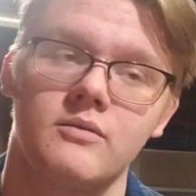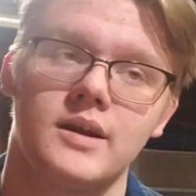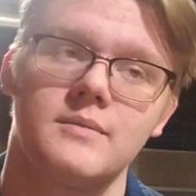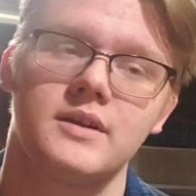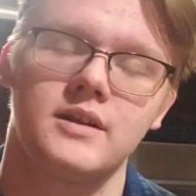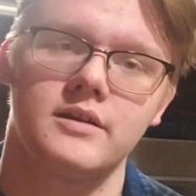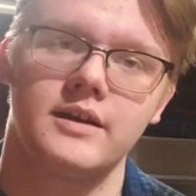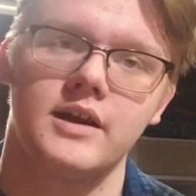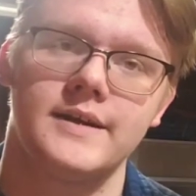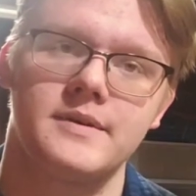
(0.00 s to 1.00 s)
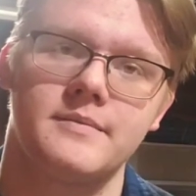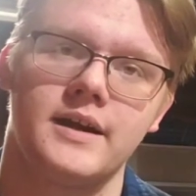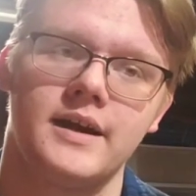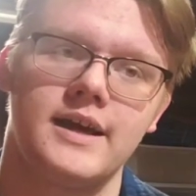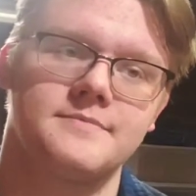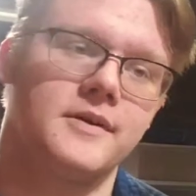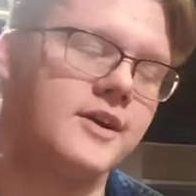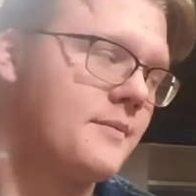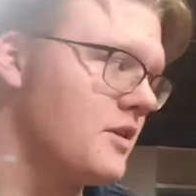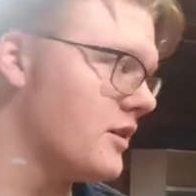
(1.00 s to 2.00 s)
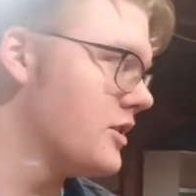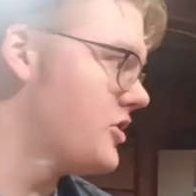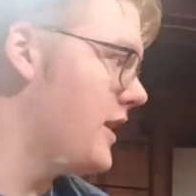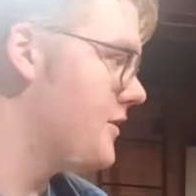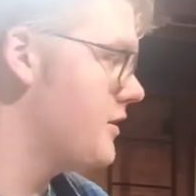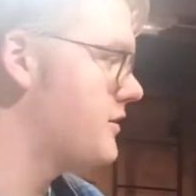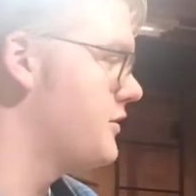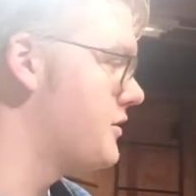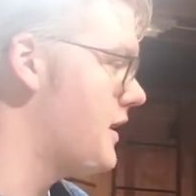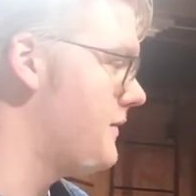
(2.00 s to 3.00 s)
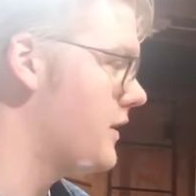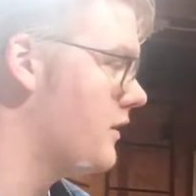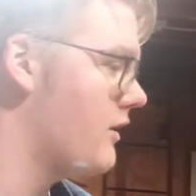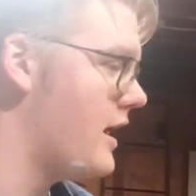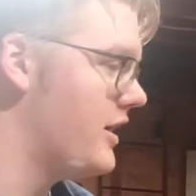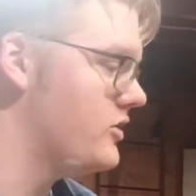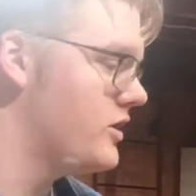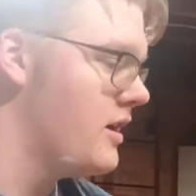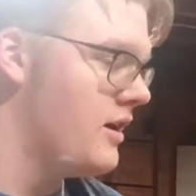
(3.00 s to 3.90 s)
when I mean cleared, I mean I asked my grandmother because she has all this new stuff in the garage.